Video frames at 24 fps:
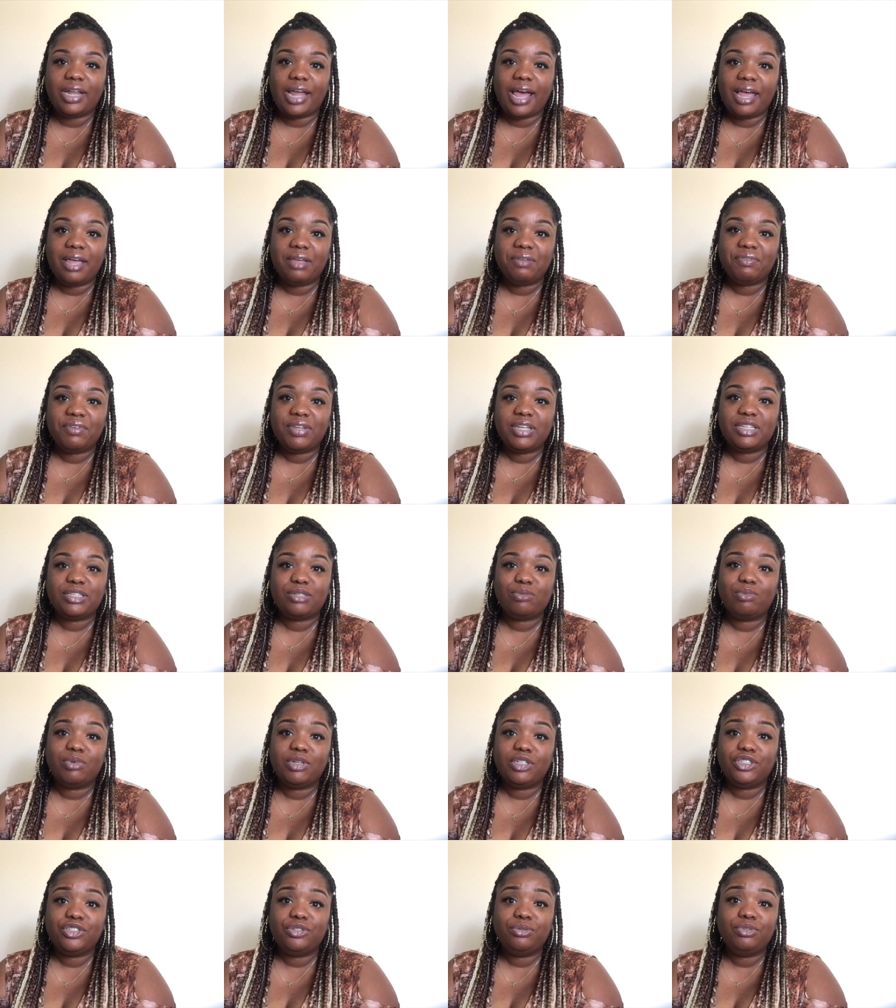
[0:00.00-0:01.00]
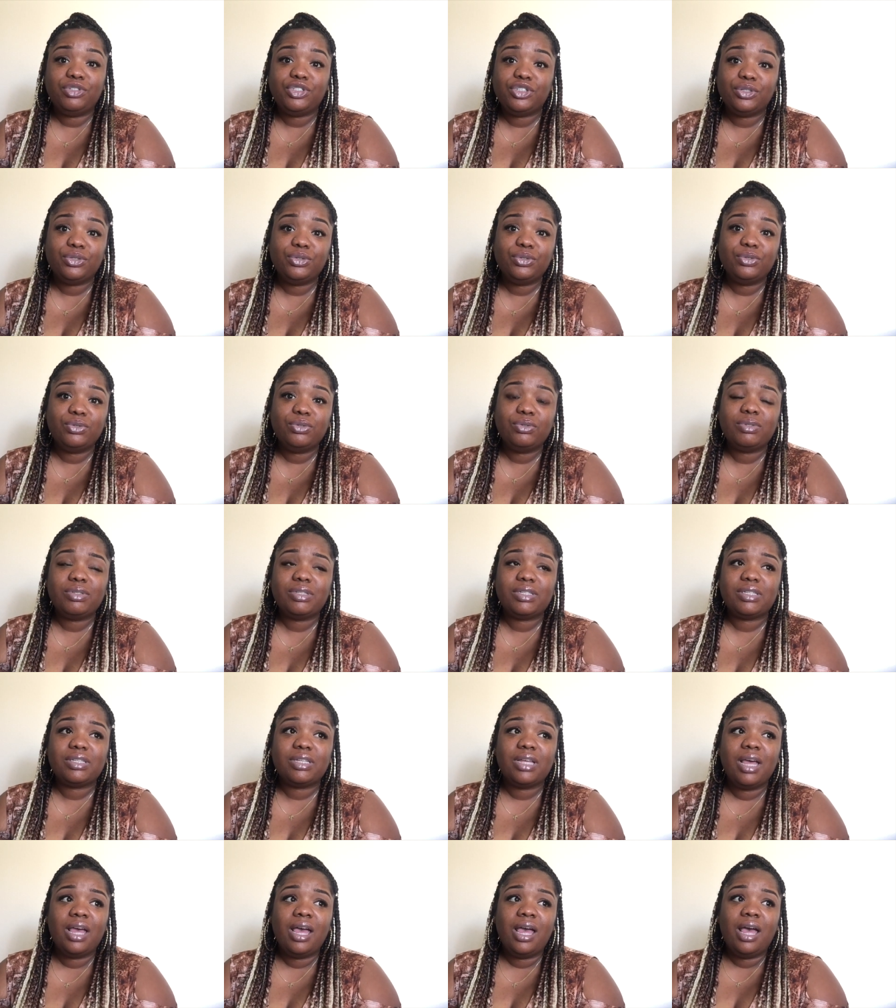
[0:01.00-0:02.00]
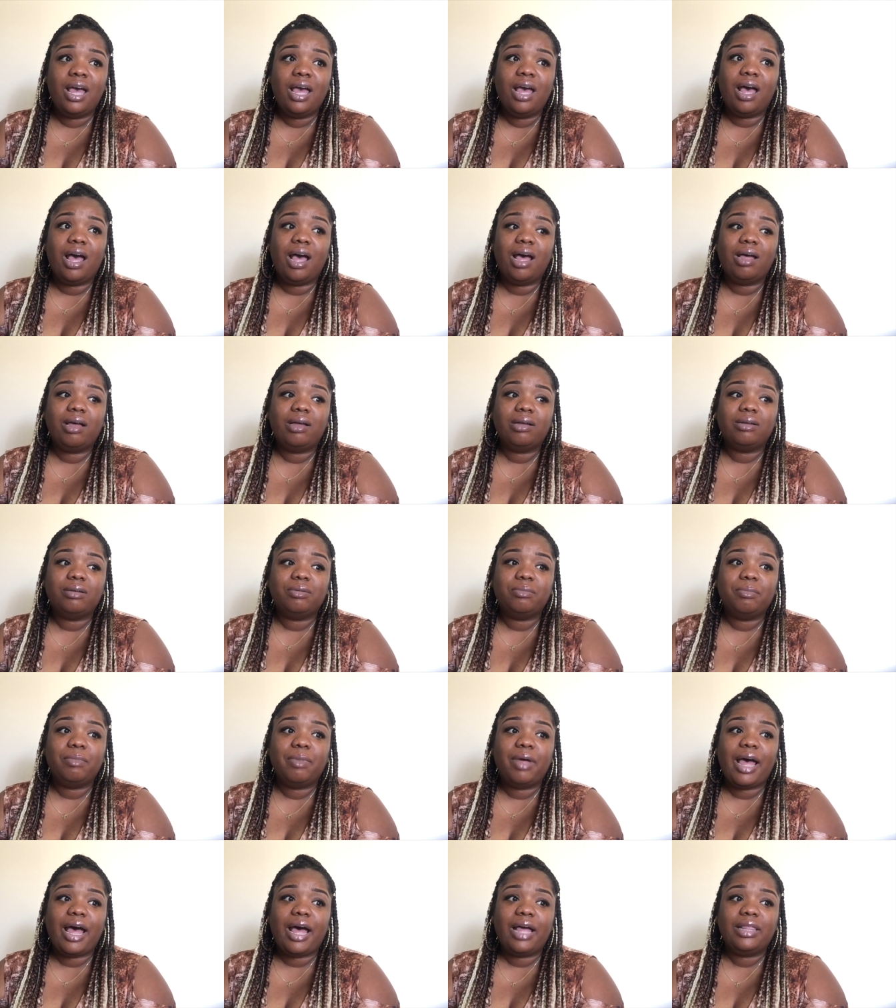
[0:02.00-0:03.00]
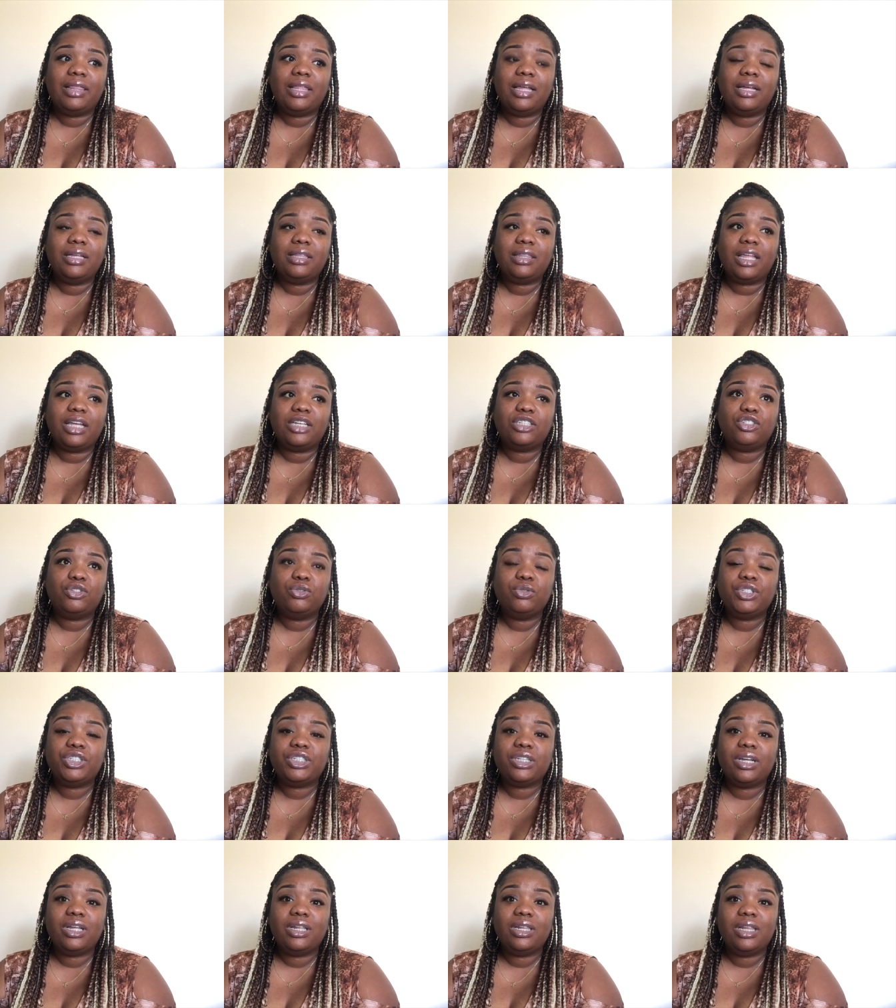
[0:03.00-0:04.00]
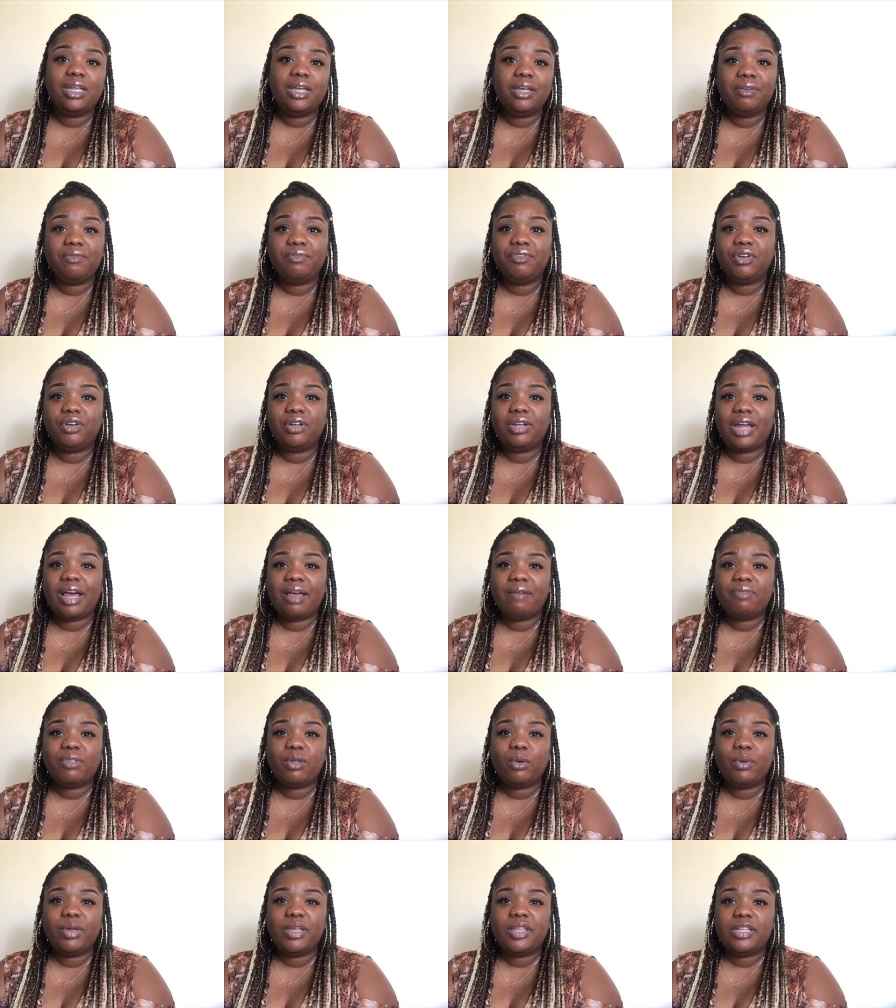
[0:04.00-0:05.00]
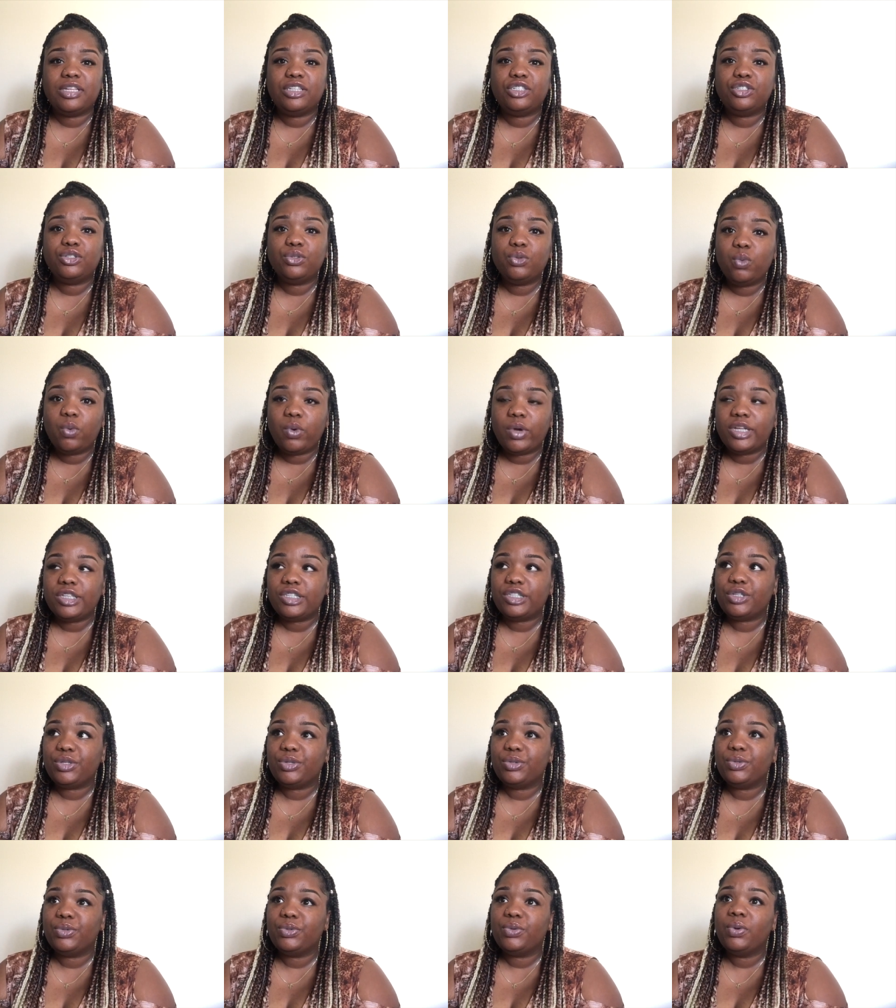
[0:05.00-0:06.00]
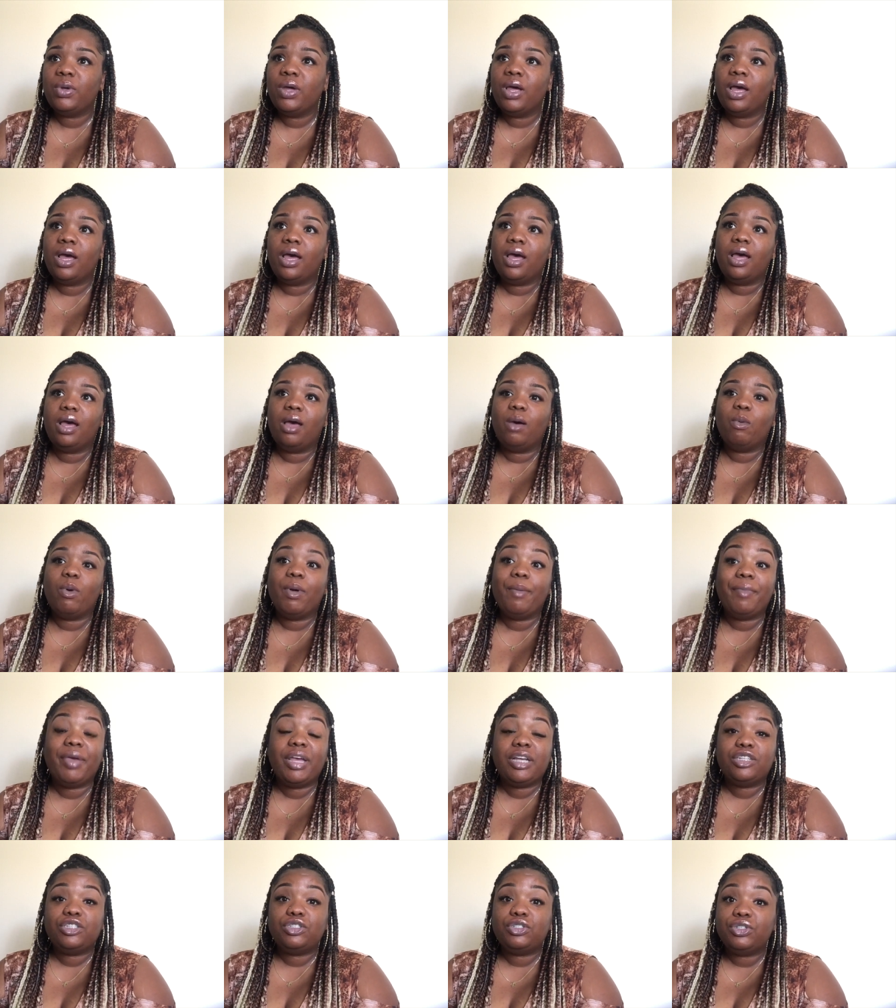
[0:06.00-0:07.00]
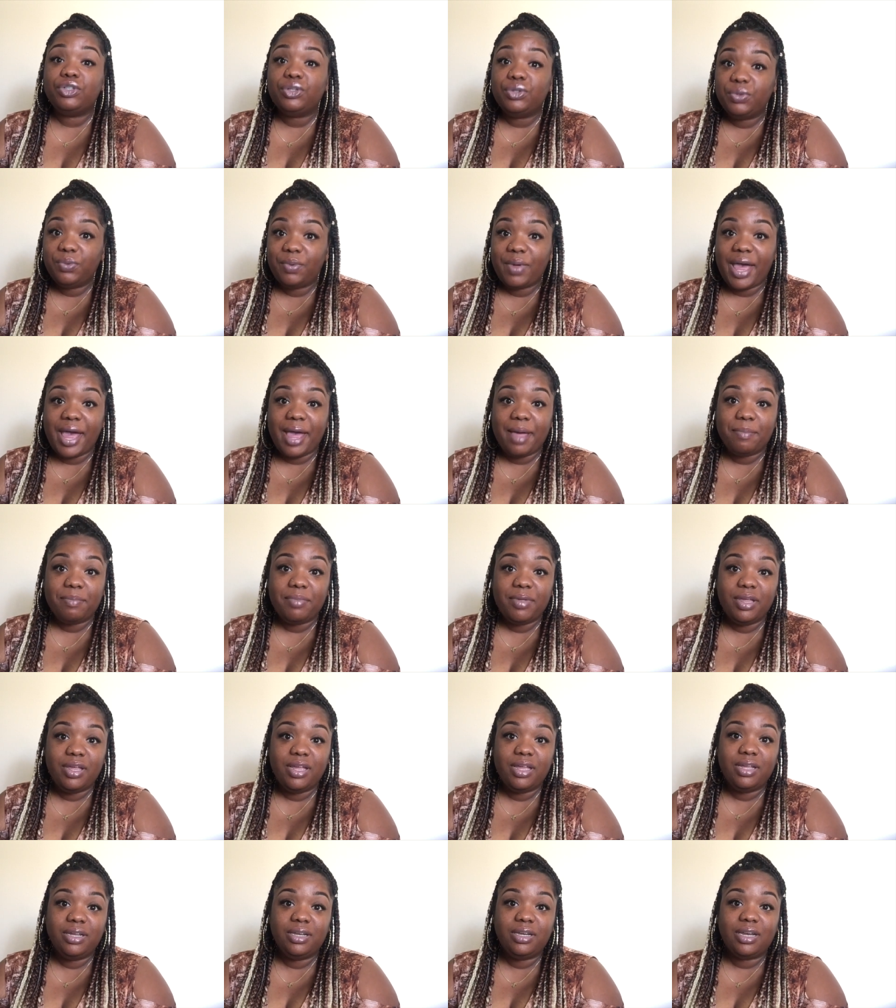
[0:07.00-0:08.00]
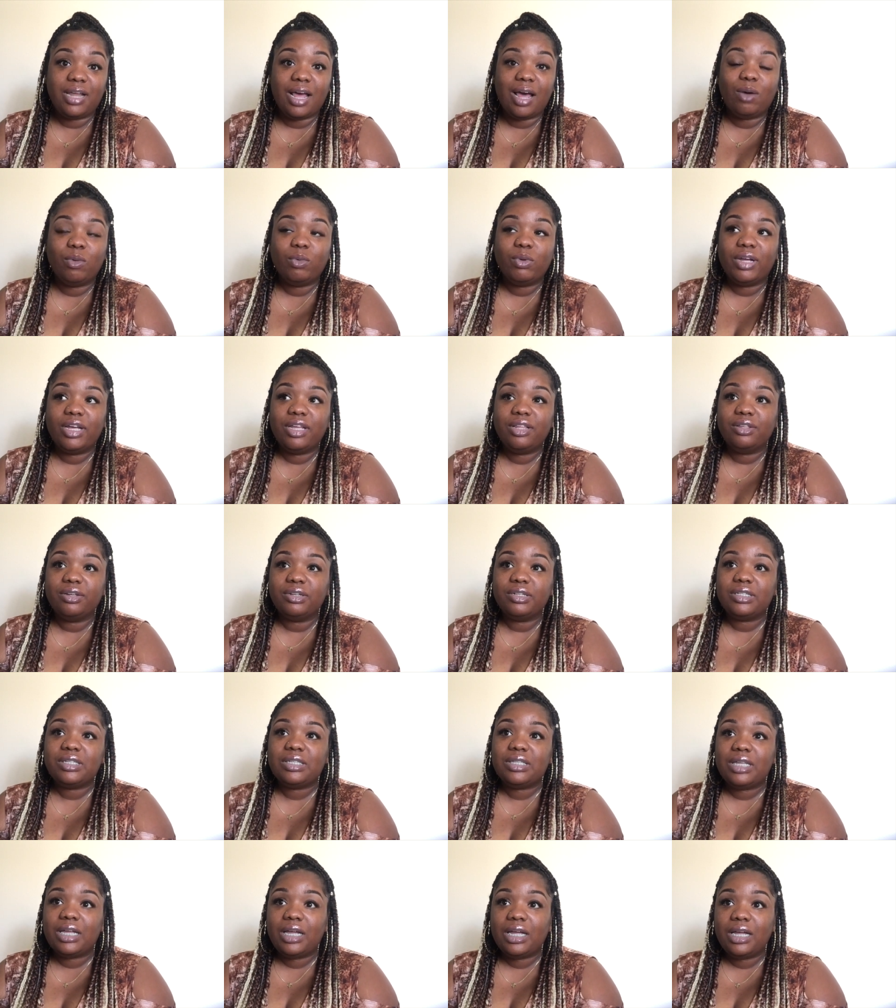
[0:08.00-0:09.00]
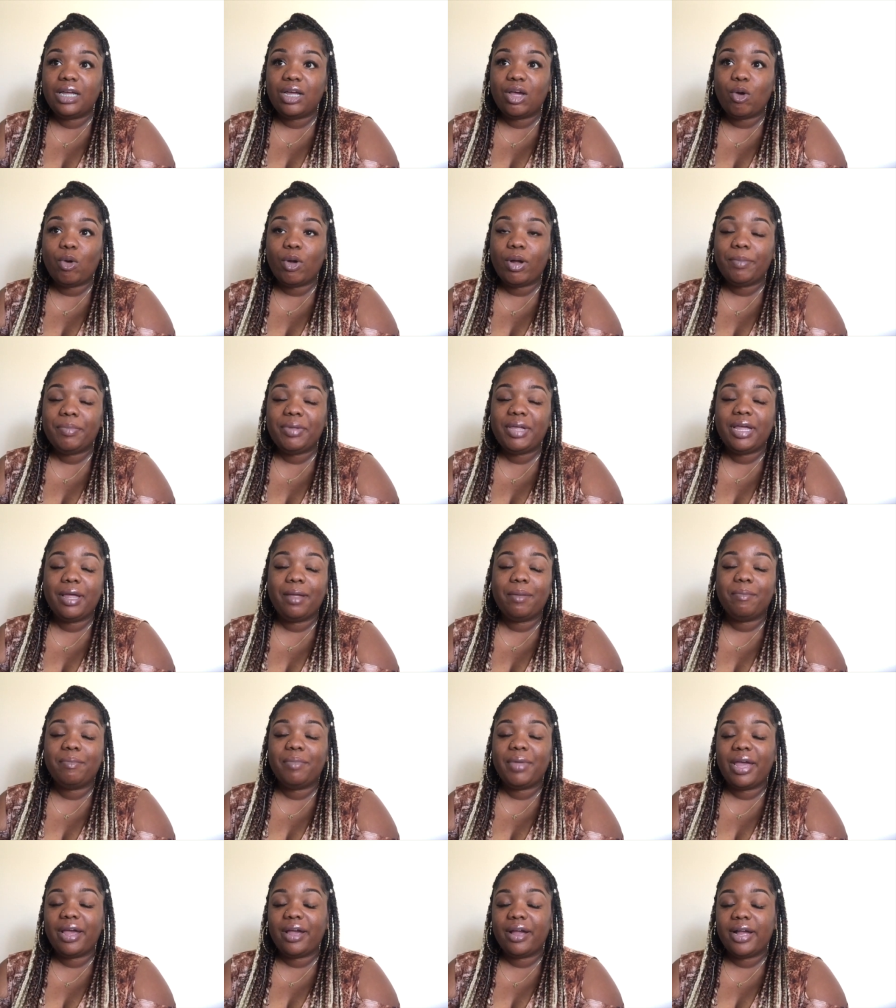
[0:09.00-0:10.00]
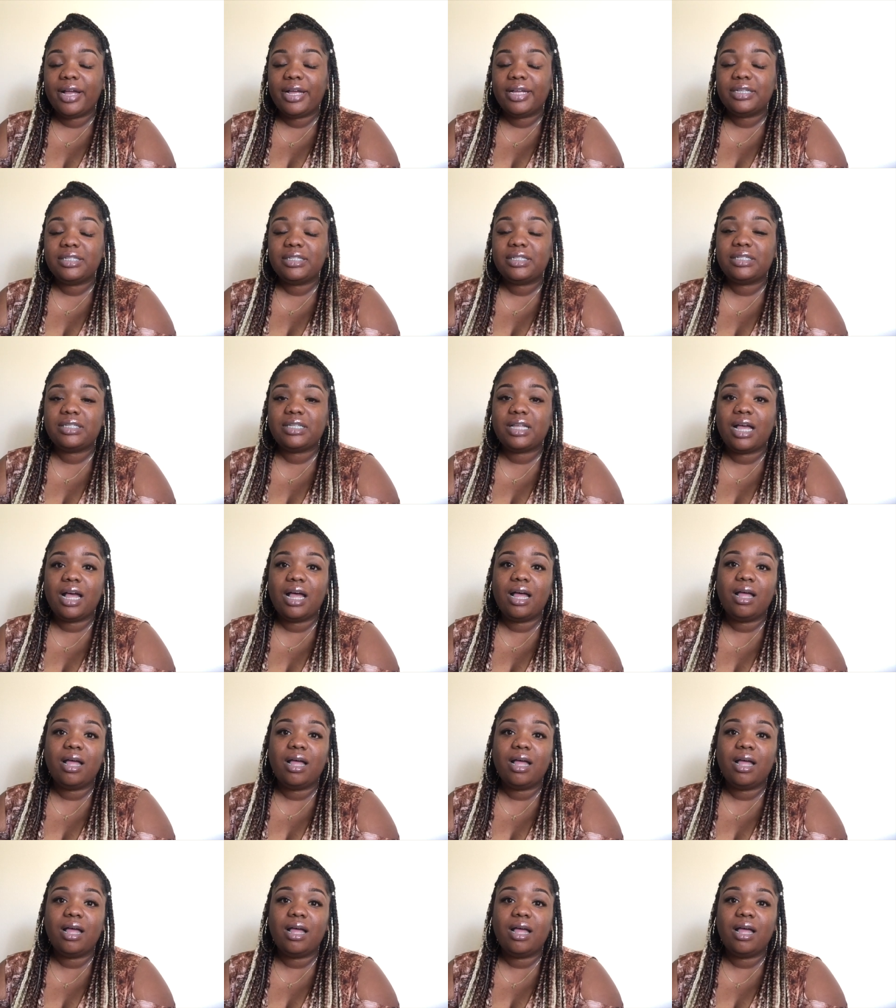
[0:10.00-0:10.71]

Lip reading: life is what you choose. I think that you should live your life the way that you want to, what makes you happy, not what others think or be embarrassed.